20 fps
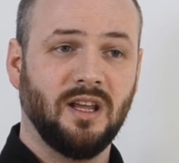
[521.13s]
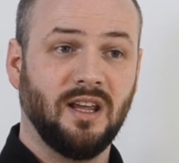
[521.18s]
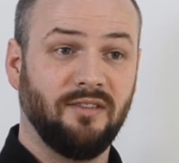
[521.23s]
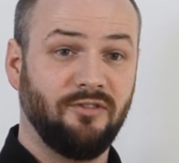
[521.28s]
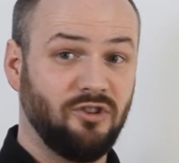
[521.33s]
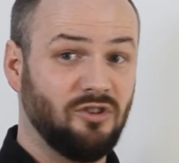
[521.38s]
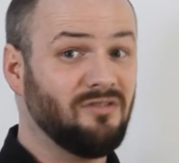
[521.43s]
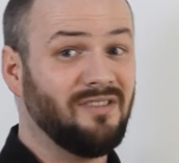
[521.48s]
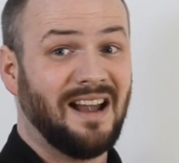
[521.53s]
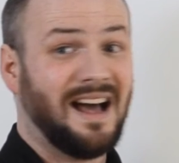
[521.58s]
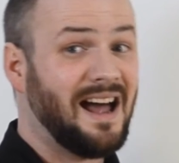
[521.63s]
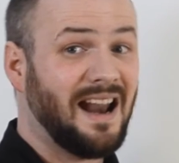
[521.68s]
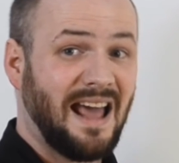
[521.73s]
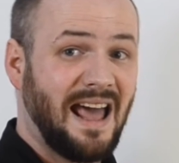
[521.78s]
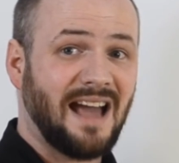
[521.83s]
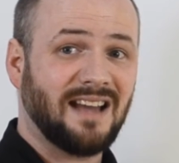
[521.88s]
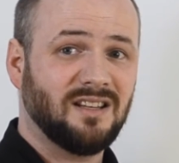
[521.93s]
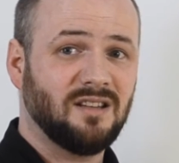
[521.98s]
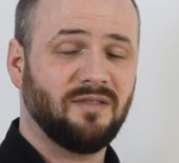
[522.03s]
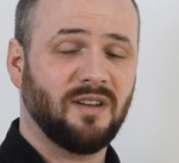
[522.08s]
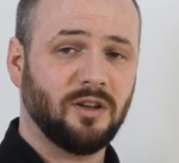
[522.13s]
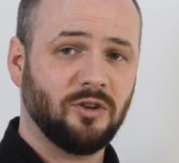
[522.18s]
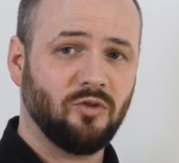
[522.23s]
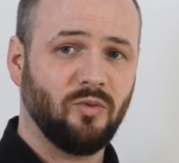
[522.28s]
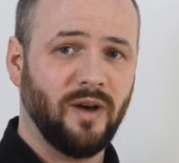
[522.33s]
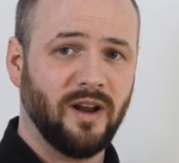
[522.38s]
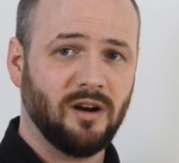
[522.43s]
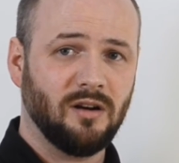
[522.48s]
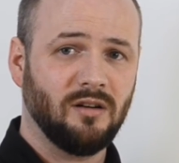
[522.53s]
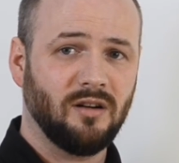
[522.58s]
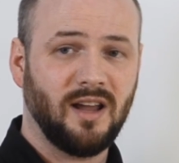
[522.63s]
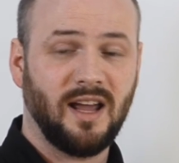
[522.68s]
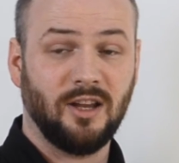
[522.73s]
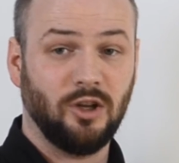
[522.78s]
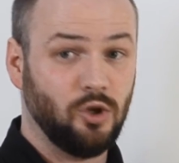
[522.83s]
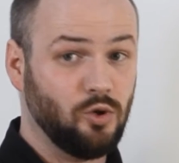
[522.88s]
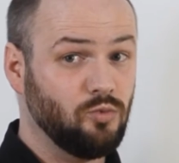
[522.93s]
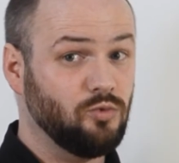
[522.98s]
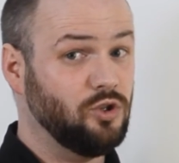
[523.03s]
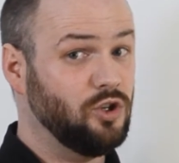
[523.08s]
If you're not active on Twitter
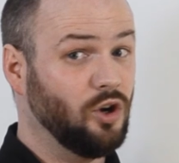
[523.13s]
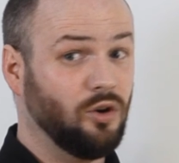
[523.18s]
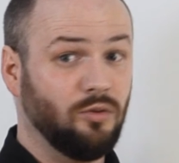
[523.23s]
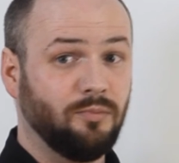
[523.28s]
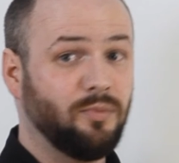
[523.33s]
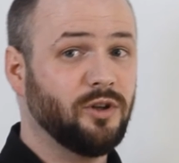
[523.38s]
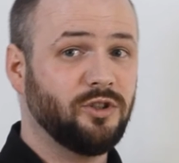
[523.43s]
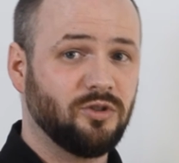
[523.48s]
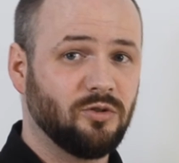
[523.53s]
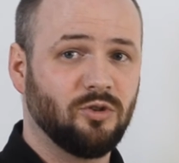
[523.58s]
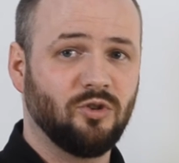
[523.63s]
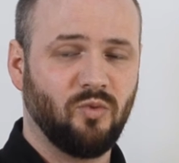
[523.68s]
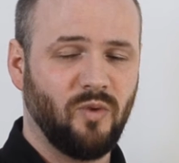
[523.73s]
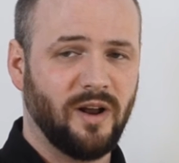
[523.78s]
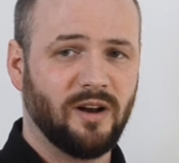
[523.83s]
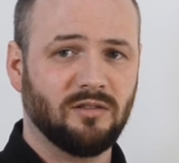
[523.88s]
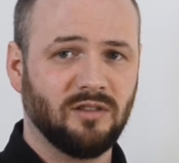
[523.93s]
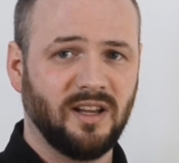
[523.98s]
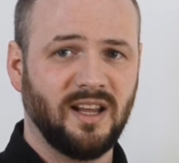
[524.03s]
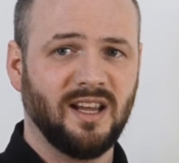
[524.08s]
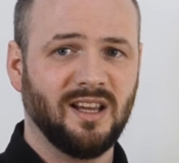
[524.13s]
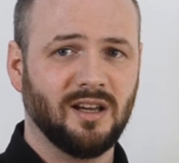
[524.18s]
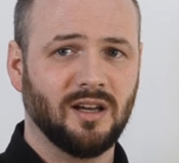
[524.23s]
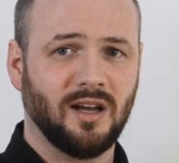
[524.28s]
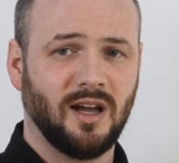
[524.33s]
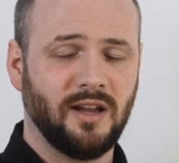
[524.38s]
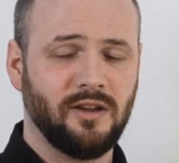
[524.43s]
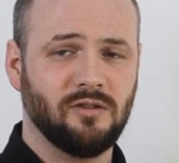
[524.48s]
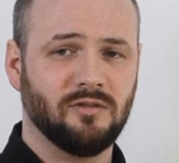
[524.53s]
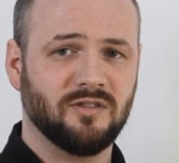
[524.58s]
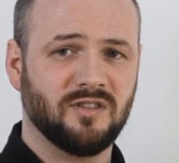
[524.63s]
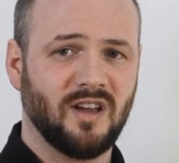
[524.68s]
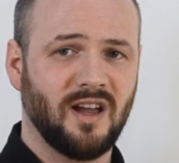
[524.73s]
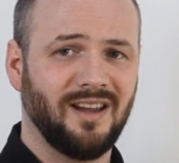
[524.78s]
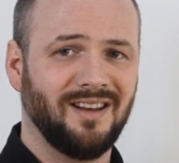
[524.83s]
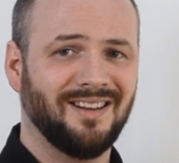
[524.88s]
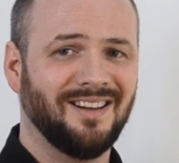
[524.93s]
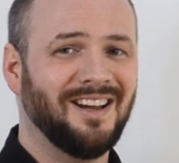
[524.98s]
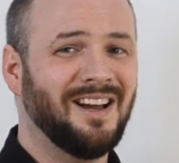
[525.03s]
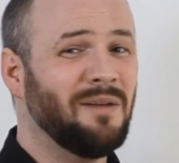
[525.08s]
and you don't put your Twitter link on your
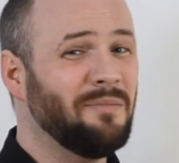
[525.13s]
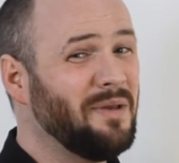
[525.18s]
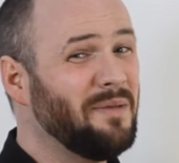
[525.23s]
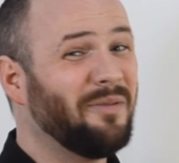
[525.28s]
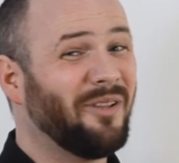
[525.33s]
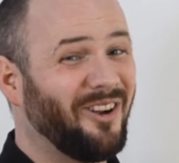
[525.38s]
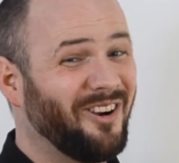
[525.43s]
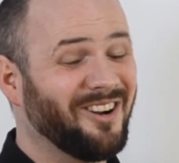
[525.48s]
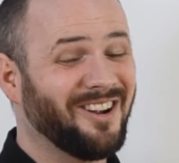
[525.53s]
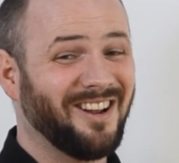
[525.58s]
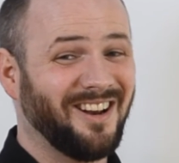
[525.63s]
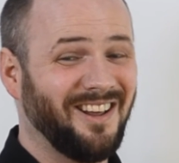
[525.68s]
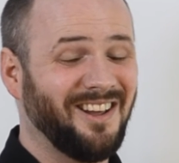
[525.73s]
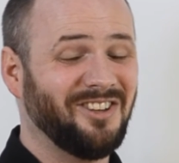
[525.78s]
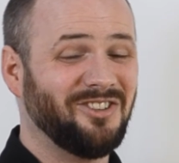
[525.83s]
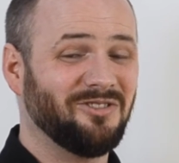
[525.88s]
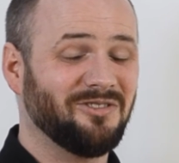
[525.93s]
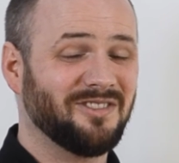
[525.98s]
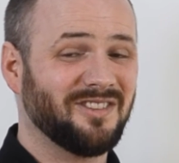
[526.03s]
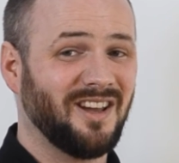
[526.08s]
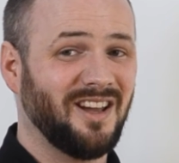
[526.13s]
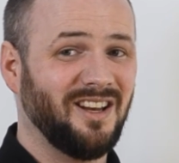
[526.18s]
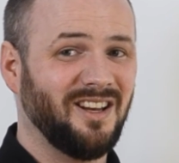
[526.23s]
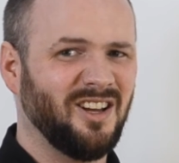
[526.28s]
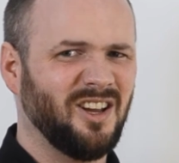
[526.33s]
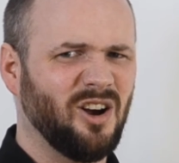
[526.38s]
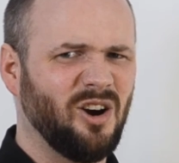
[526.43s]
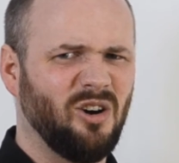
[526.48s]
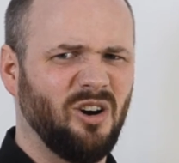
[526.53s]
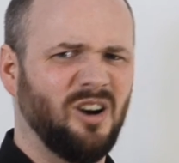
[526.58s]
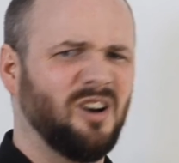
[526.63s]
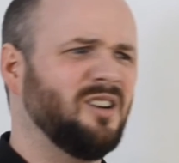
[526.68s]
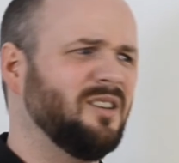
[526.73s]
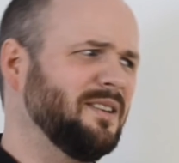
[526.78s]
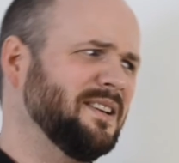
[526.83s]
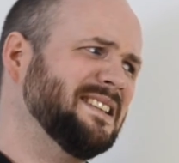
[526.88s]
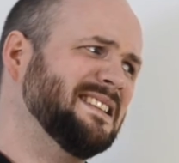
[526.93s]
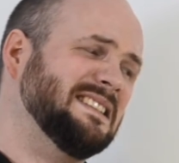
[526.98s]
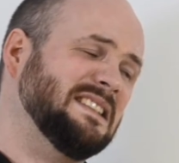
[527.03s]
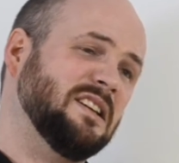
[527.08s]
site, people aren't going to hit your site and go, oh,
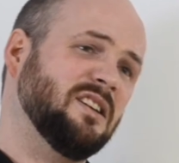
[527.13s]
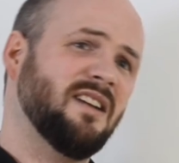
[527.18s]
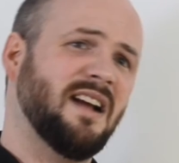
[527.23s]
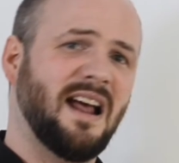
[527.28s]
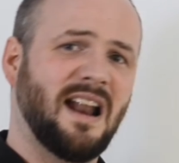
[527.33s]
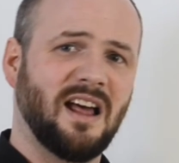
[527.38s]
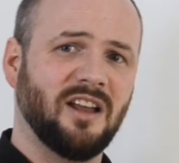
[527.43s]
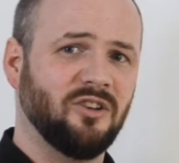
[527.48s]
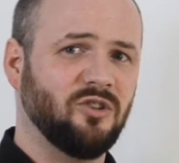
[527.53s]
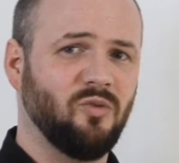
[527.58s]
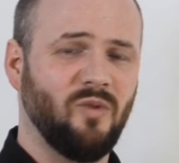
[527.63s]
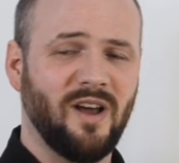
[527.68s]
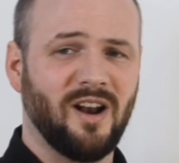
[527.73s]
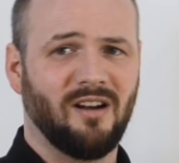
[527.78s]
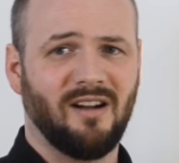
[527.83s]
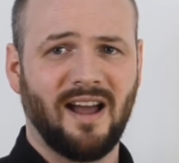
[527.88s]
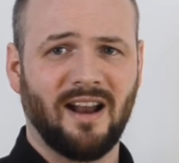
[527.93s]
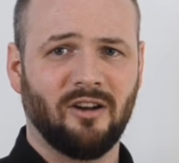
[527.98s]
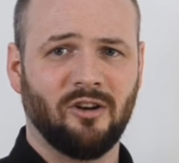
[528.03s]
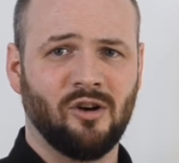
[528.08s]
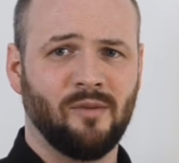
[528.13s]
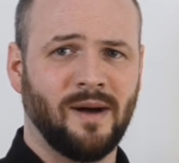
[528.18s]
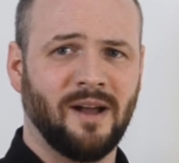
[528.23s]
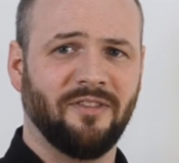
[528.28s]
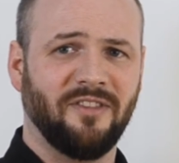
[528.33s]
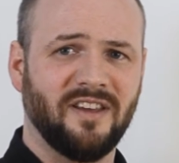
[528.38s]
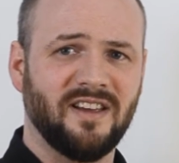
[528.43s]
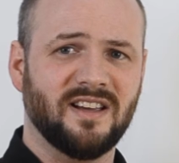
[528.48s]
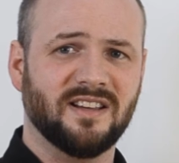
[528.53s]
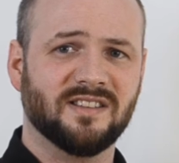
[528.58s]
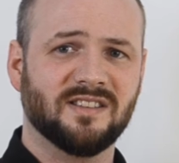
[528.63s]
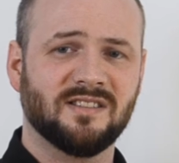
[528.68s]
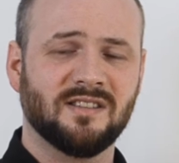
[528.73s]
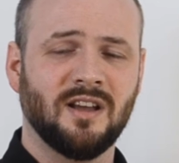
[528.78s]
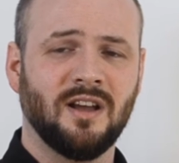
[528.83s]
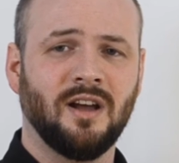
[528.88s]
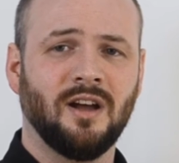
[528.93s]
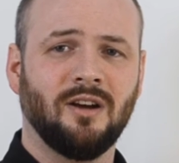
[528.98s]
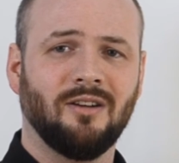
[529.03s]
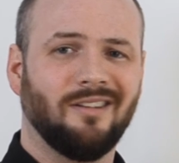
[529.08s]
well, they're not on Twitter, I don't know about
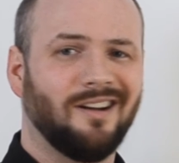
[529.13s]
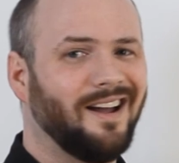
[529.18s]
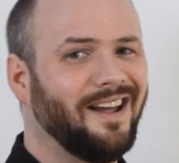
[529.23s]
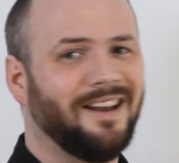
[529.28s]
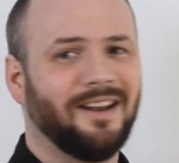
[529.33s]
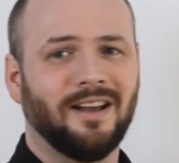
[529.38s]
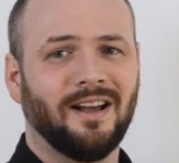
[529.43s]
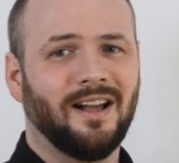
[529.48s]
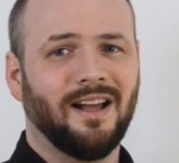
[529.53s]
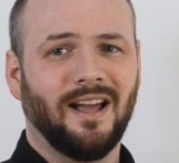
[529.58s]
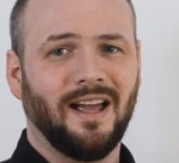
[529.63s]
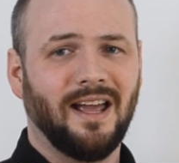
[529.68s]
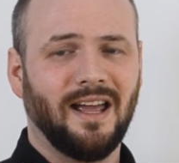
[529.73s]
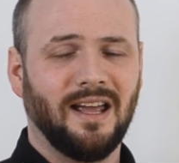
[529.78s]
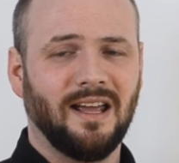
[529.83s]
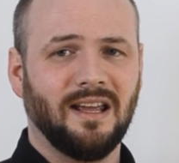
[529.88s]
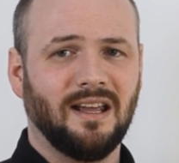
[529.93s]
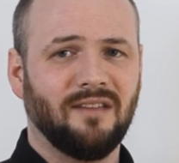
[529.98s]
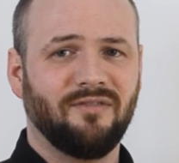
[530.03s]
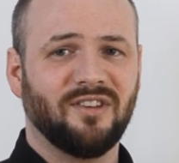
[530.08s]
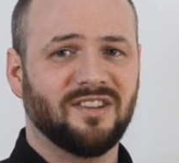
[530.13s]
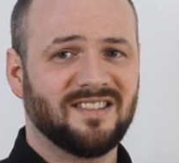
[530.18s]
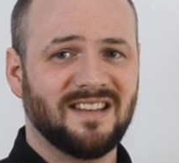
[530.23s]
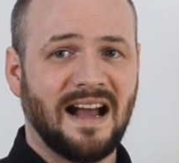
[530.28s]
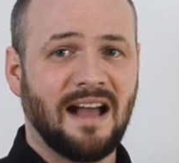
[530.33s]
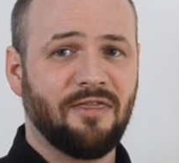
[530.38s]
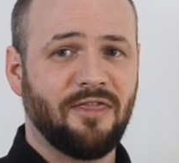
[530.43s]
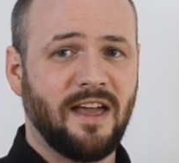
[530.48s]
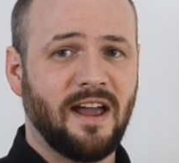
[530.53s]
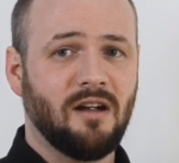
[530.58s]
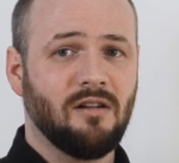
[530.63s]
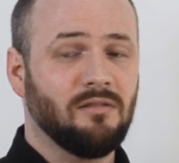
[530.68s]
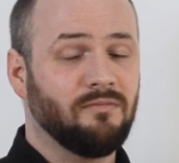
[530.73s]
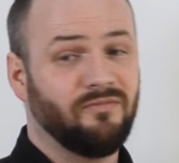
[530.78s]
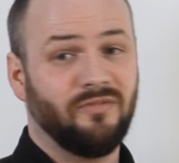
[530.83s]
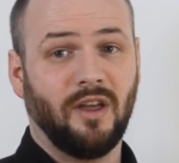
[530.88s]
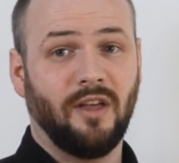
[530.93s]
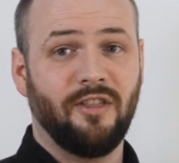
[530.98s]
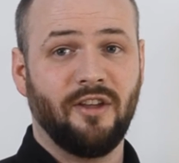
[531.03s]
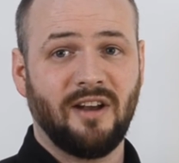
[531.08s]
this, right? If it's not there,
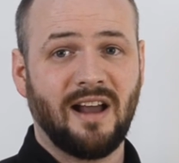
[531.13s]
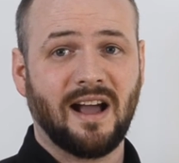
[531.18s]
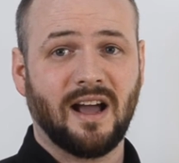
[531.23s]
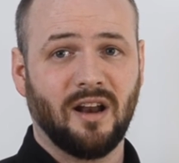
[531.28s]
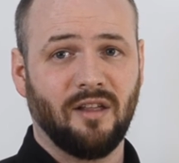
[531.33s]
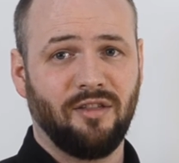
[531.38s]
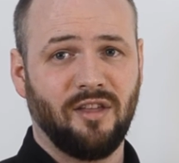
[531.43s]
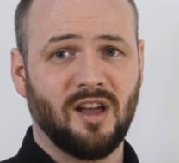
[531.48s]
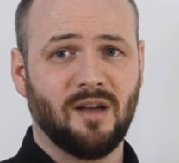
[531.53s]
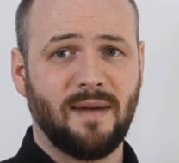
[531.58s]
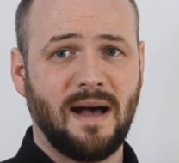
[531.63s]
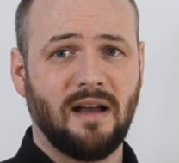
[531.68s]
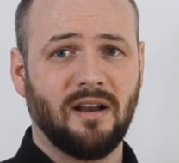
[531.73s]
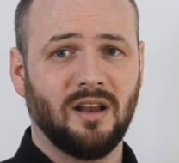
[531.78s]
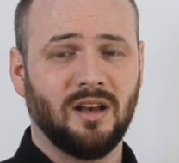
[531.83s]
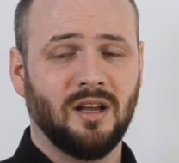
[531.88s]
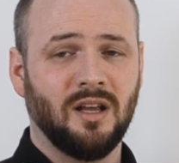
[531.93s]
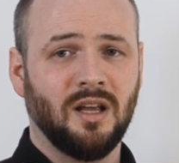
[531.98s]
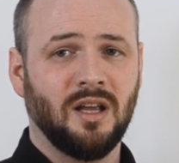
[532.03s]
they're not going to think about it.